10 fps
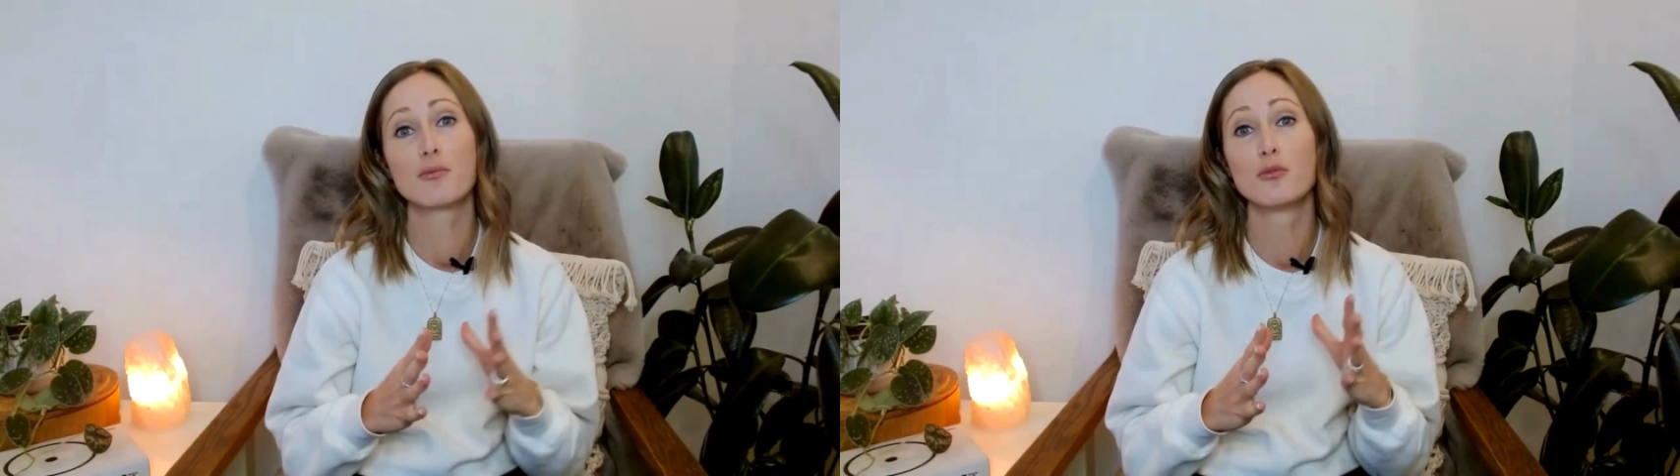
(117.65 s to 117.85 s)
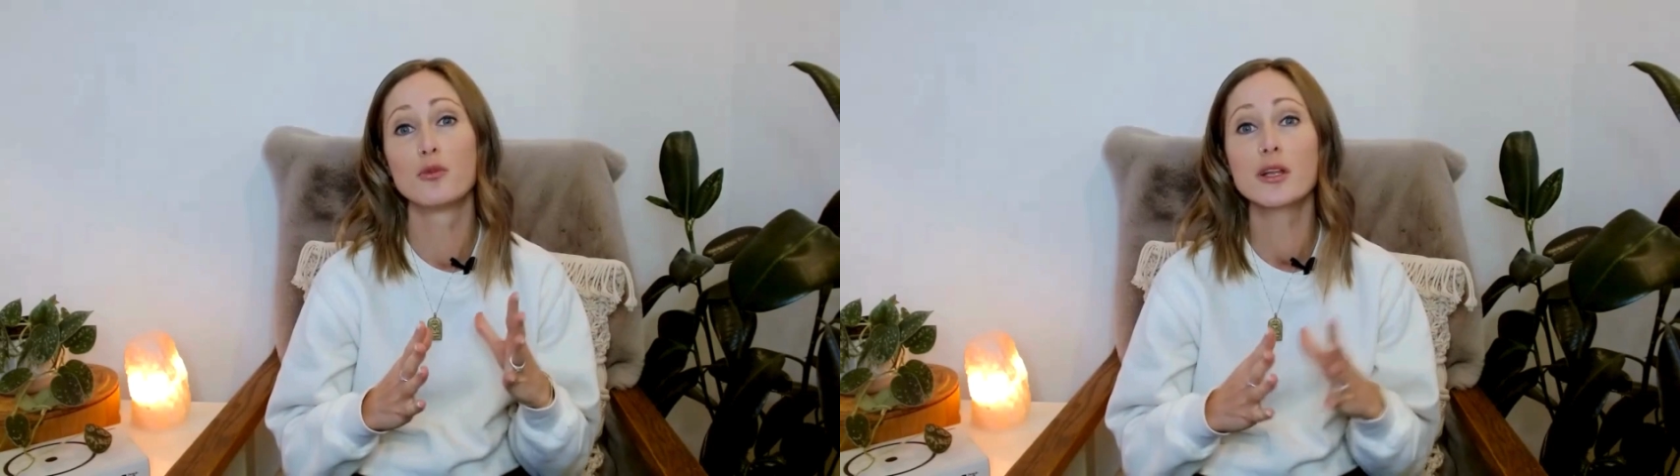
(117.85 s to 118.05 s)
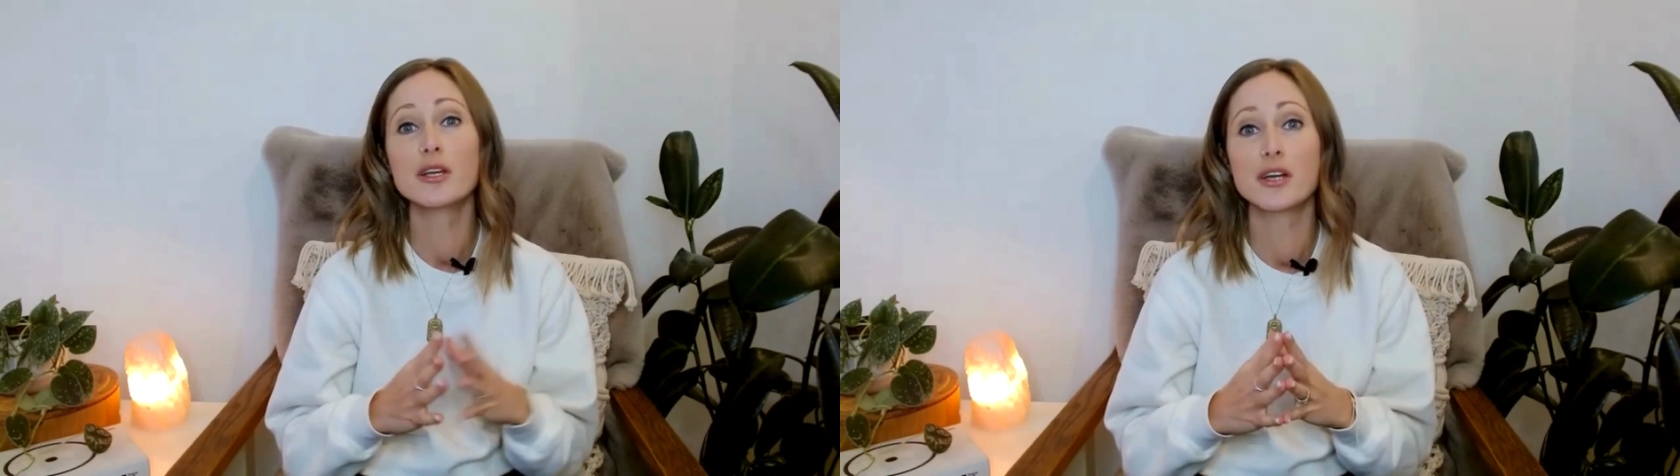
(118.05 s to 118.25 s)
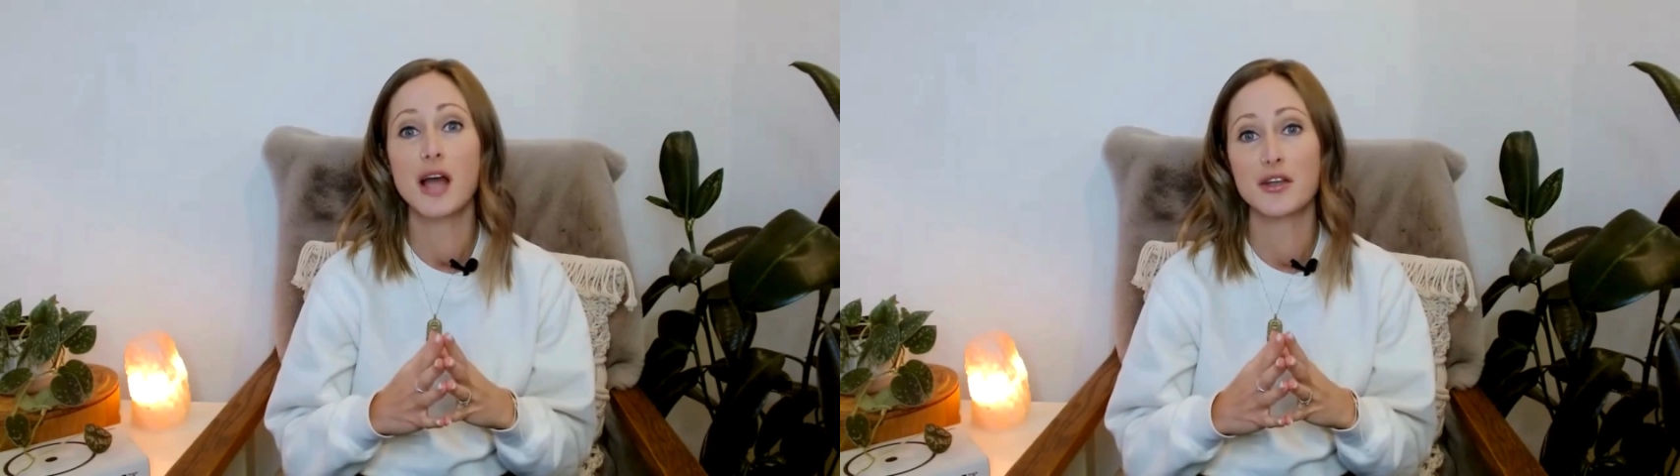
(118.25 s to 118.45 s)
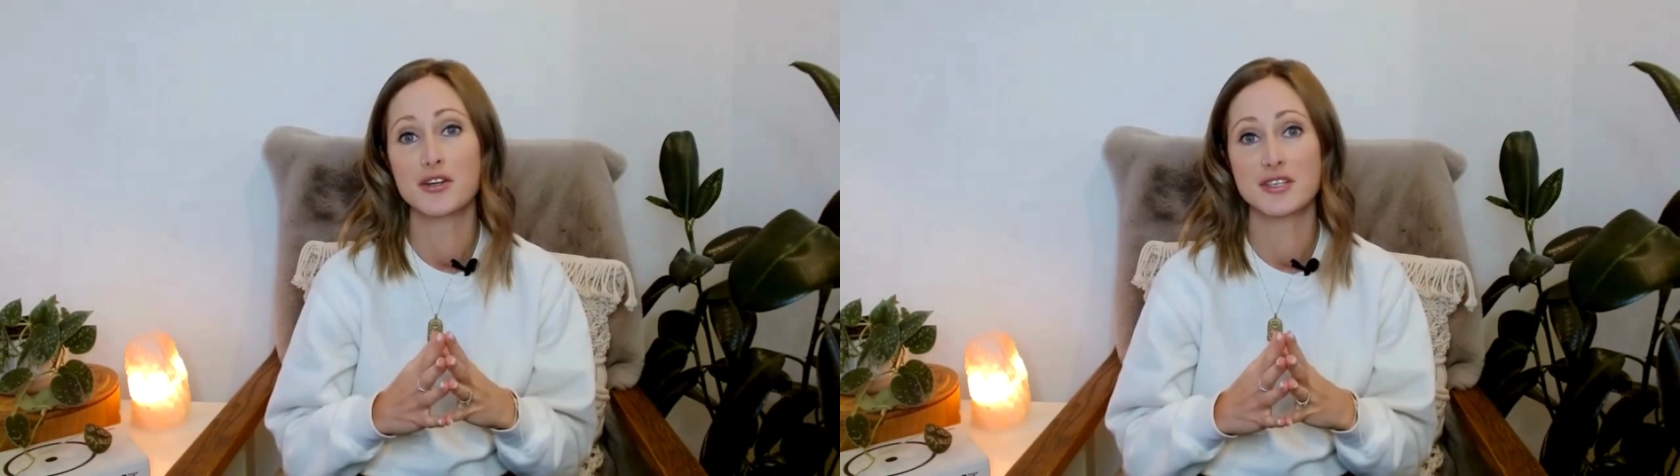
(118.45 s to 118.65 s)
really good
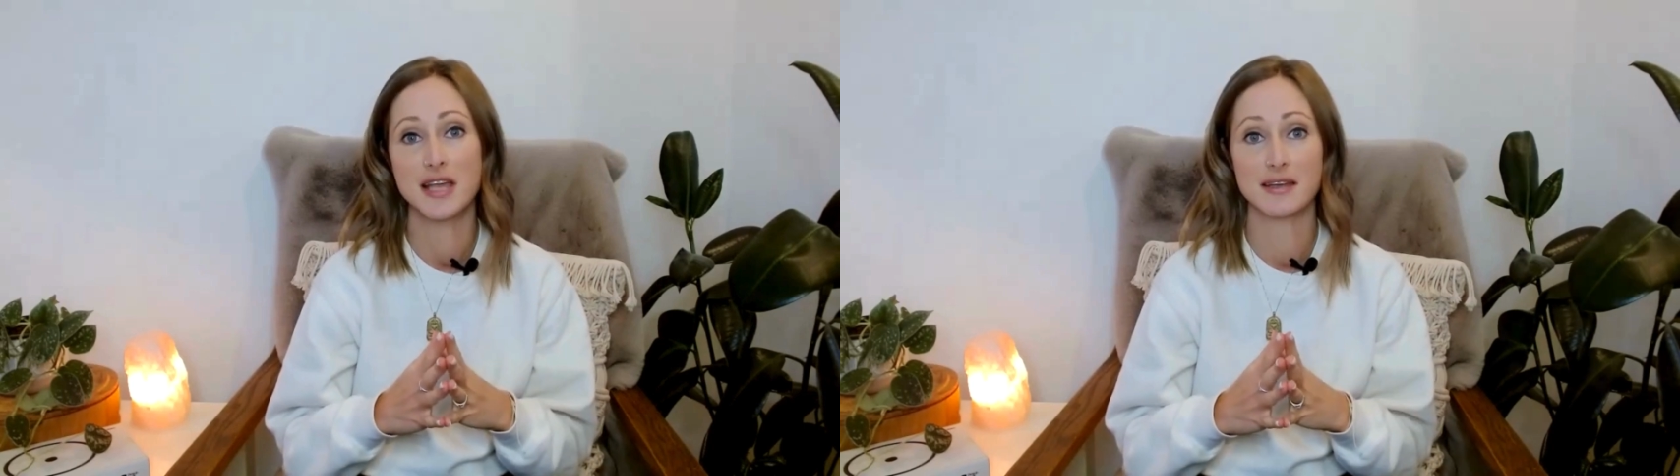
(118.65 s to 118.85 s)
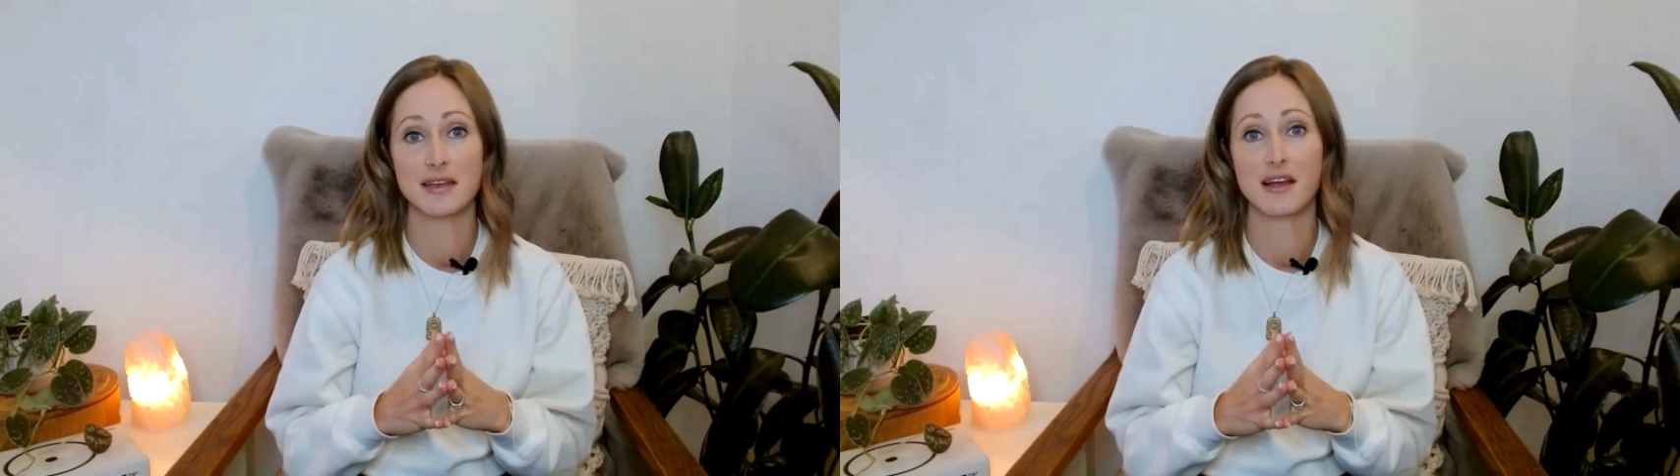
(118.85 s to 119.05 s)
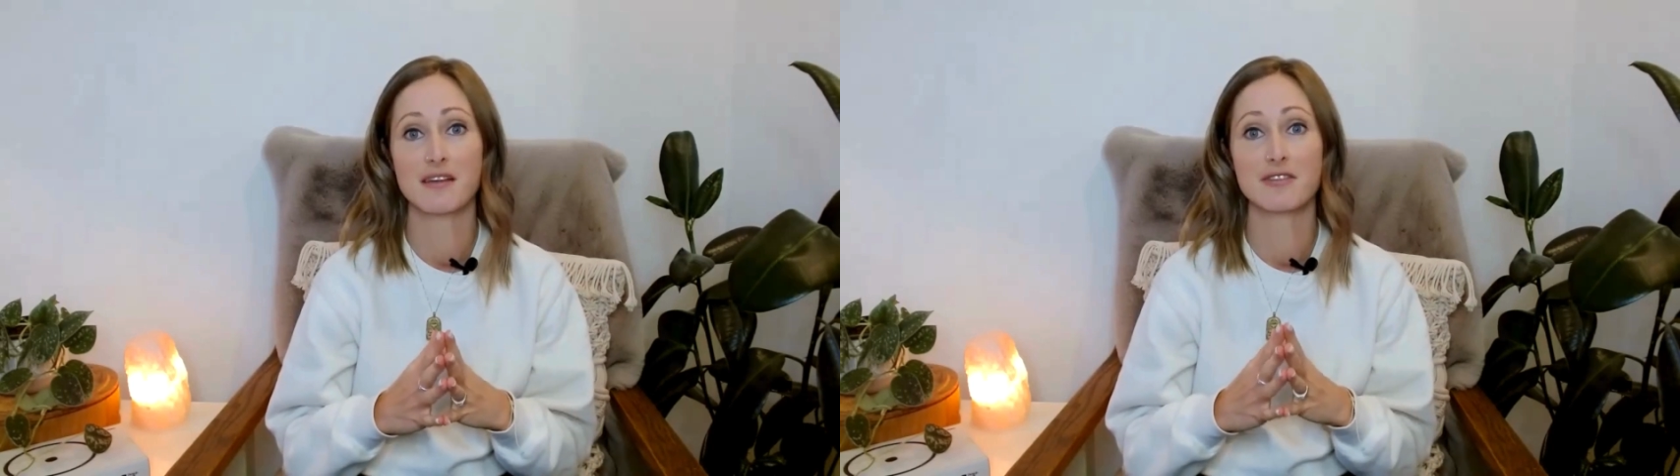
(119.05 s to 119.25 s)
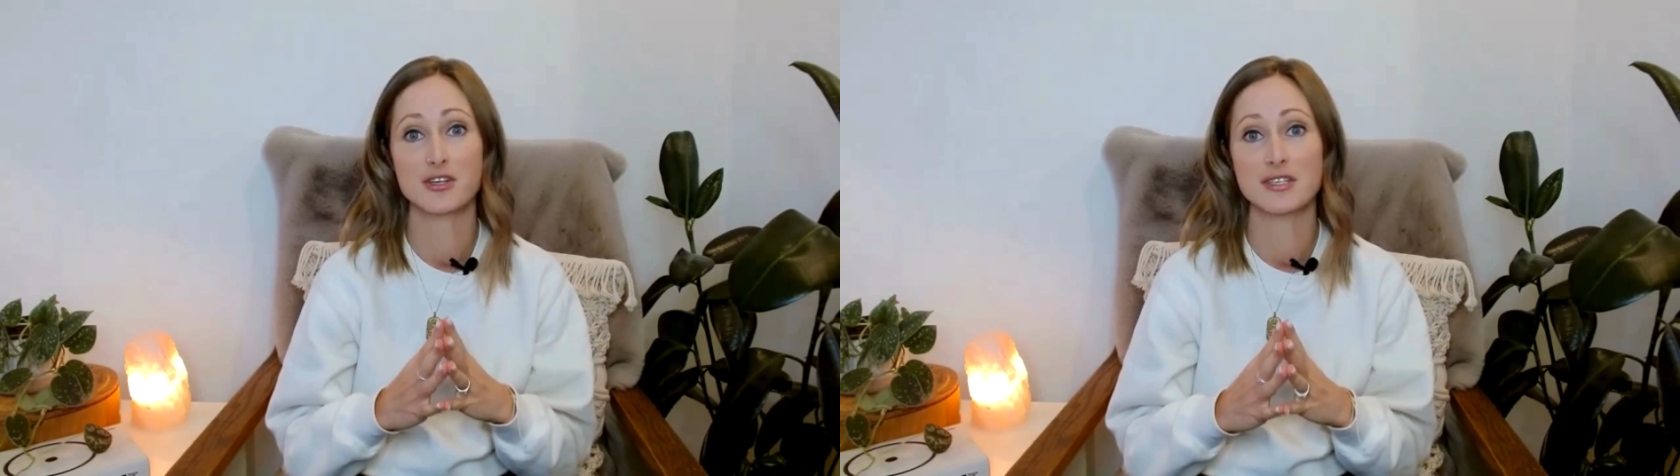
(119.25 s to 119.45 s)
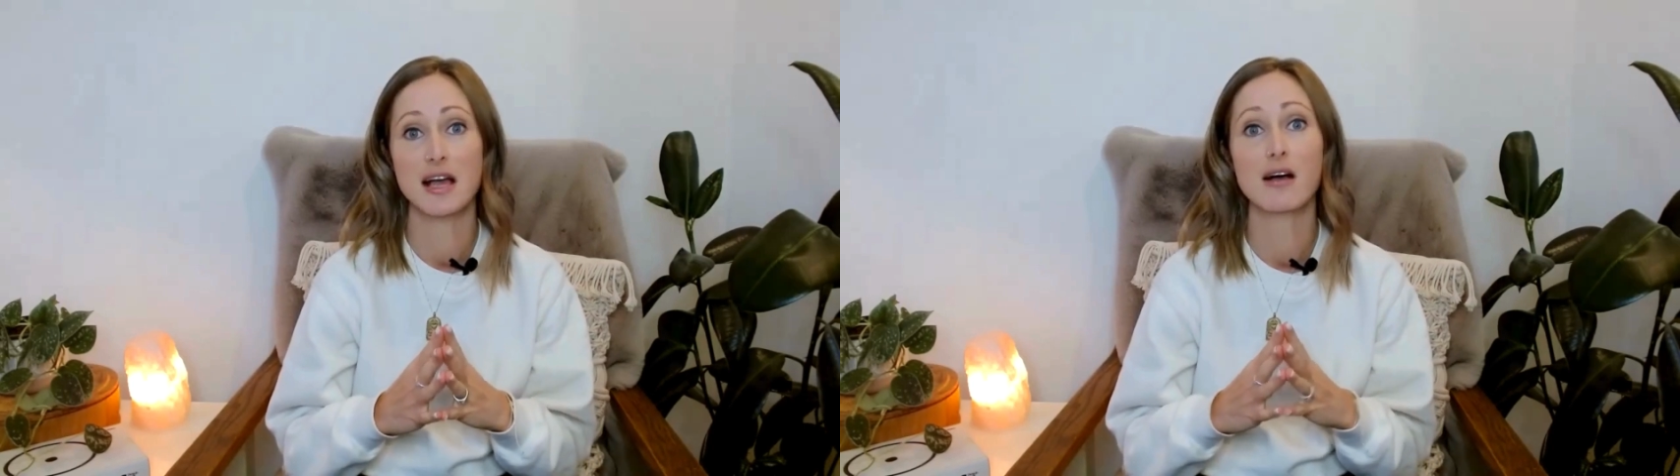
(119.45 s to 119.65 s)
understanding of
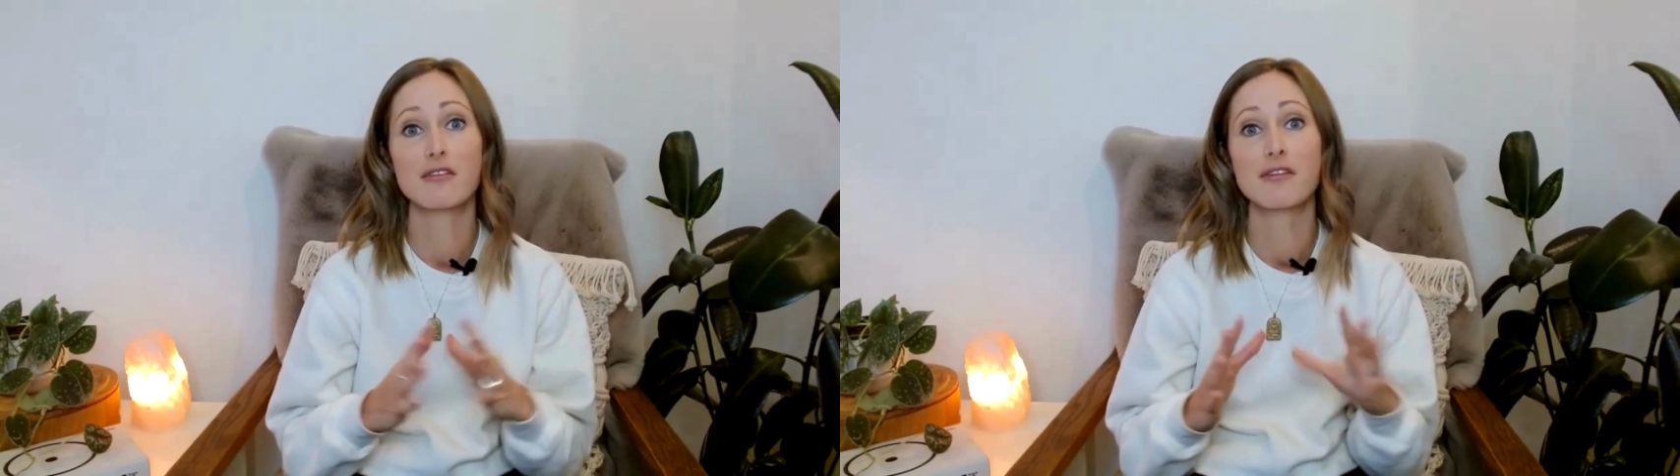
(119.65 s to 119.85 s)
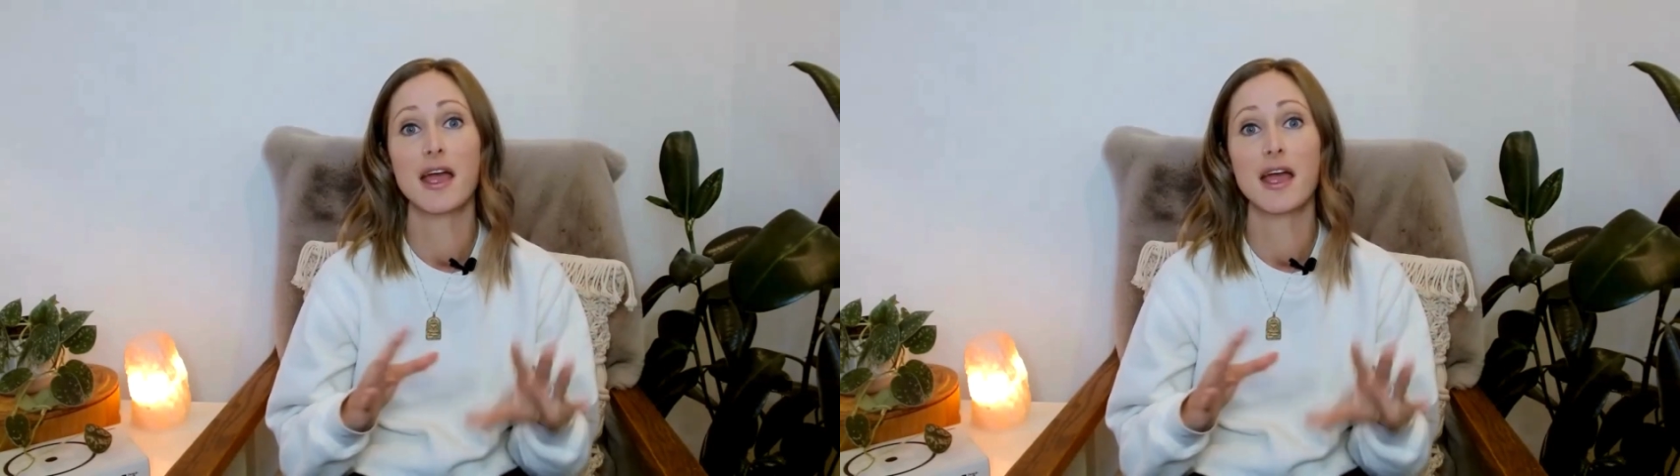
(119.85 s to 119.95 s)
yourself